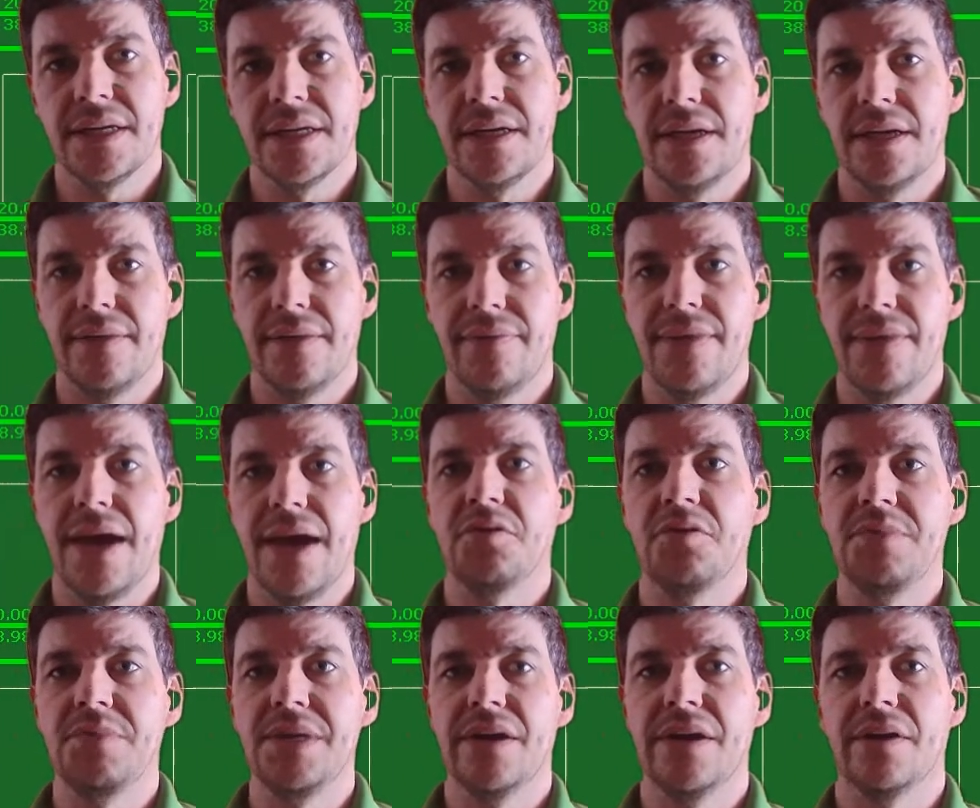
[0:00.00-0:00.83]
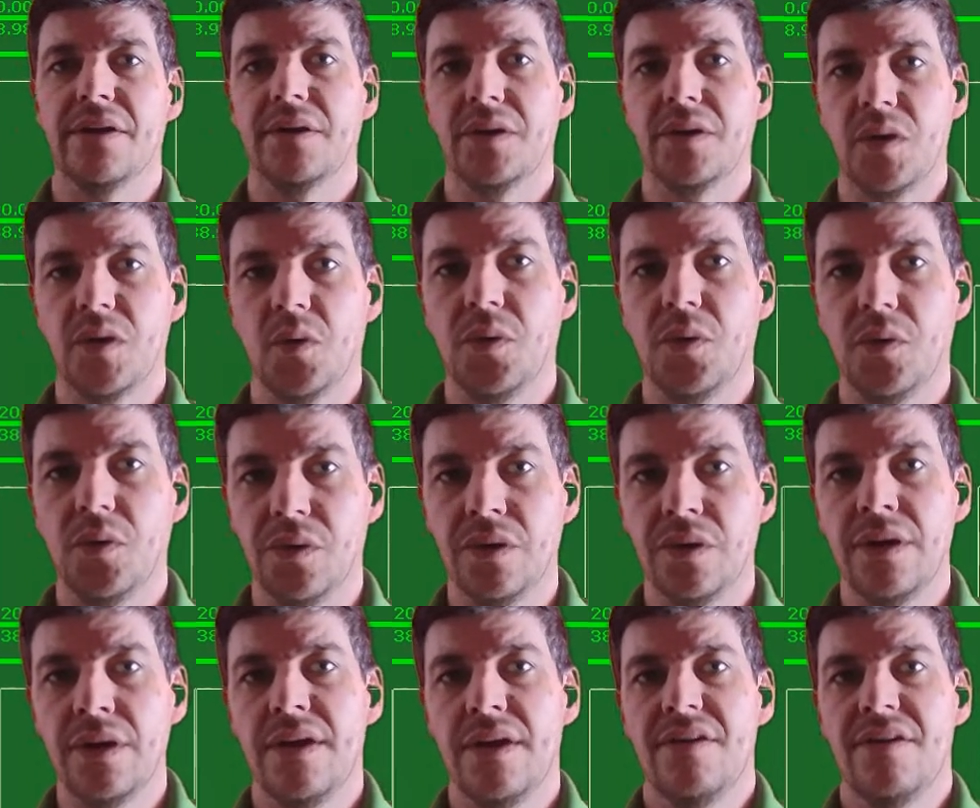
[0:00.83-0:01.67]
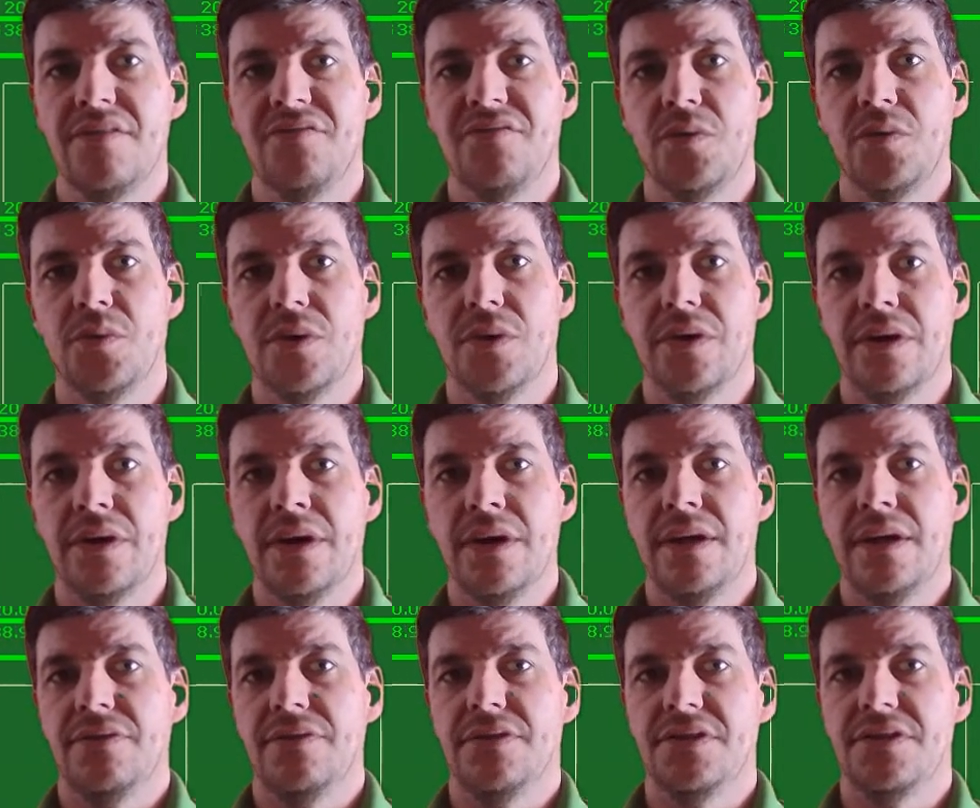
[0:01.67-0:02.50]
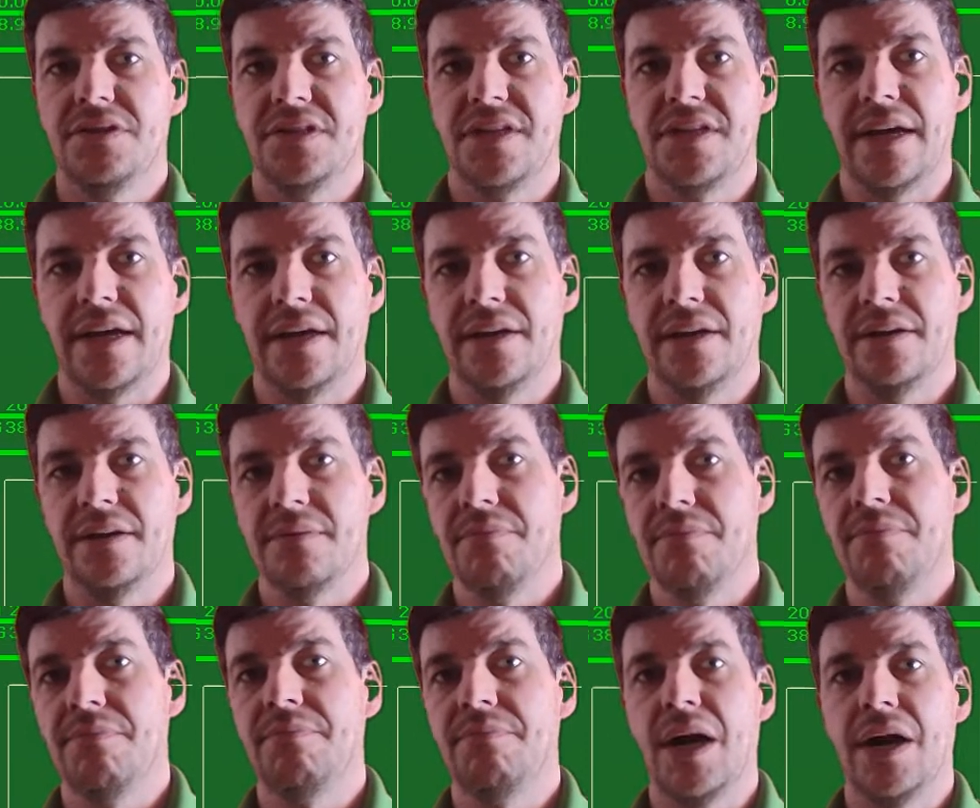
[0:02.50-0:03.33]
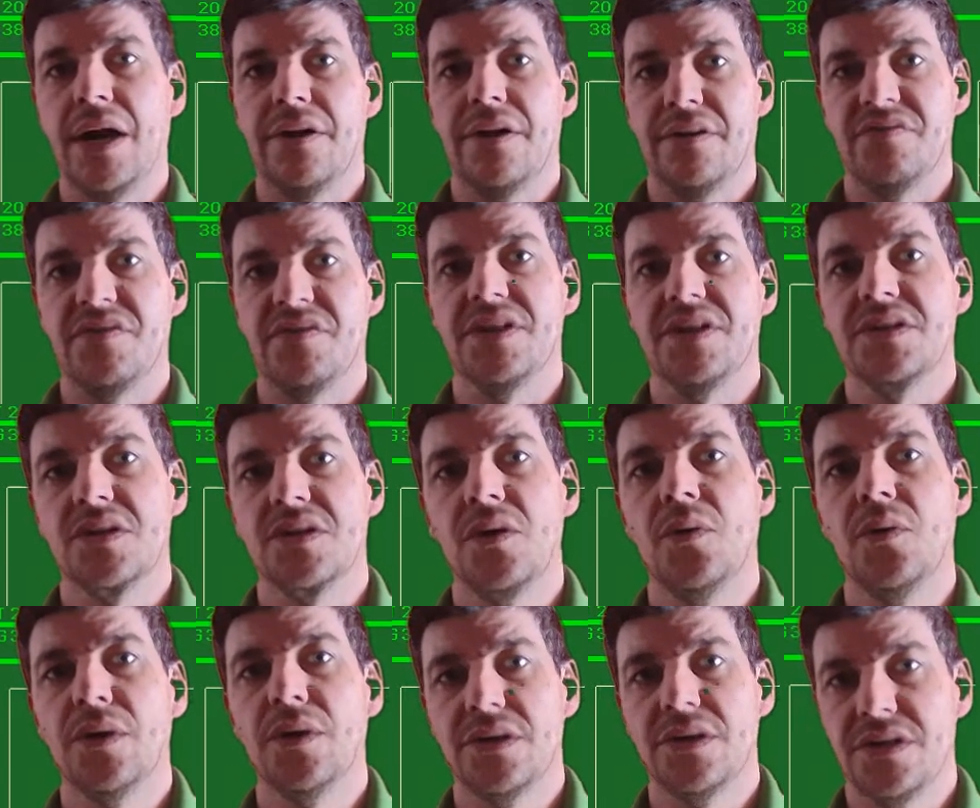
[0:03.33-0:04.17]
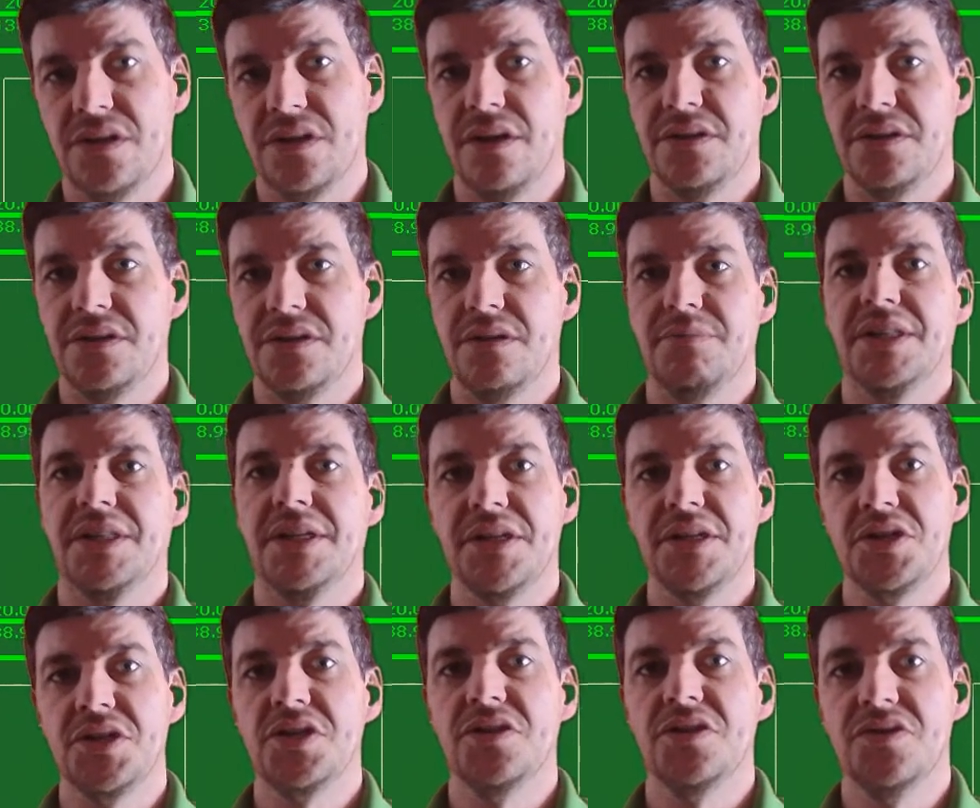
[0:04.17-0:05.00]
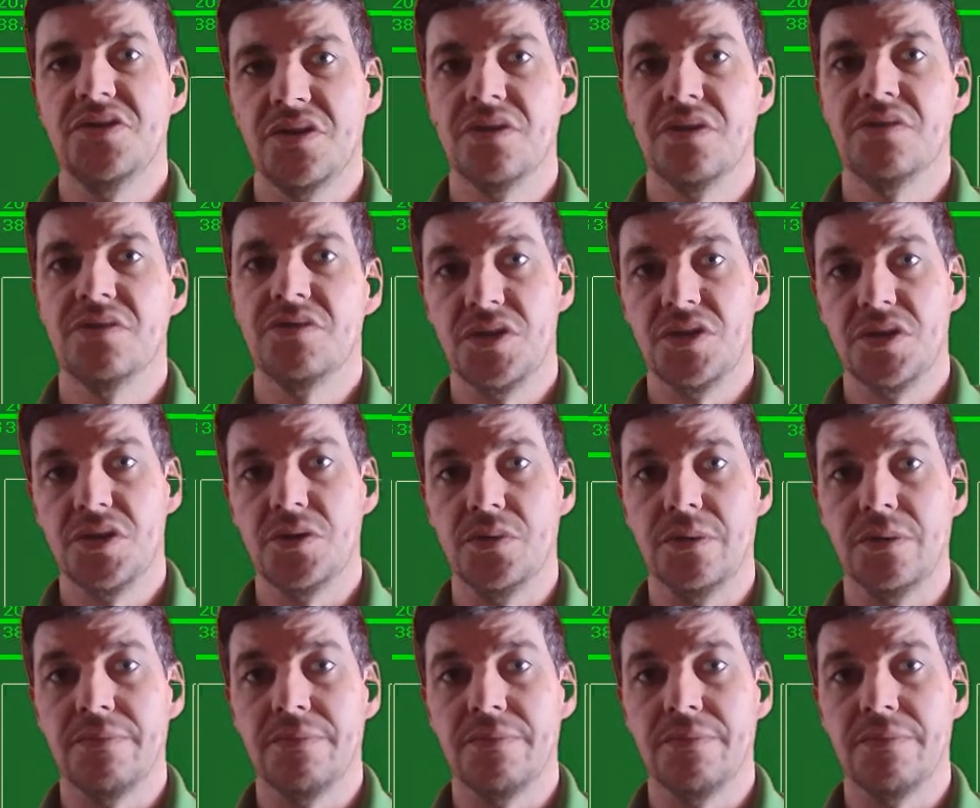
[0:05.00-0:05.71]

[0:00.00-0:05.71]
And that'll be our goal for the second part of this course, Simulation 2.